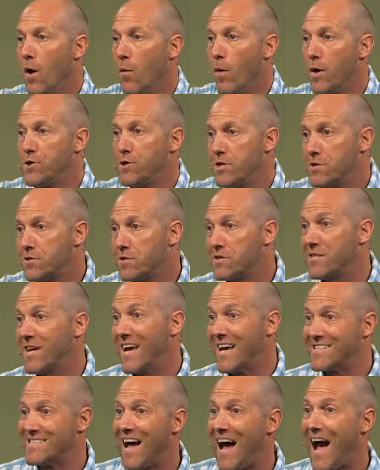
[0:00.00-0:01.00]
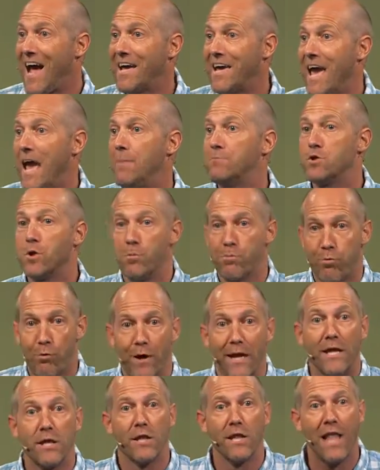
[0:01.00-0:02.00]
What Jesus is saying is, I came to
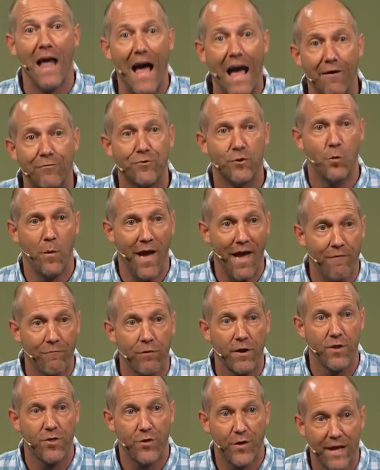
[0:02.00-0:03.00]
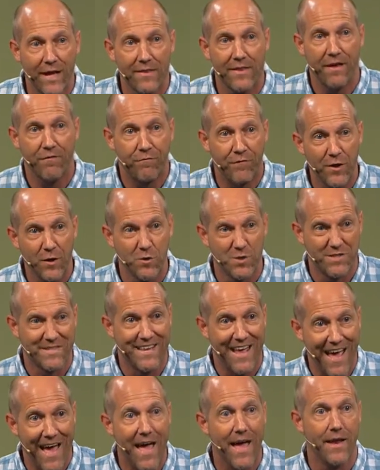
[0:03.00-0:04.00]
bring life to everything that feels
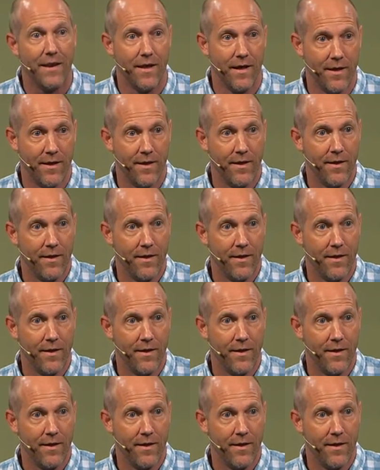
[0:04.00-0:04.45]
dead.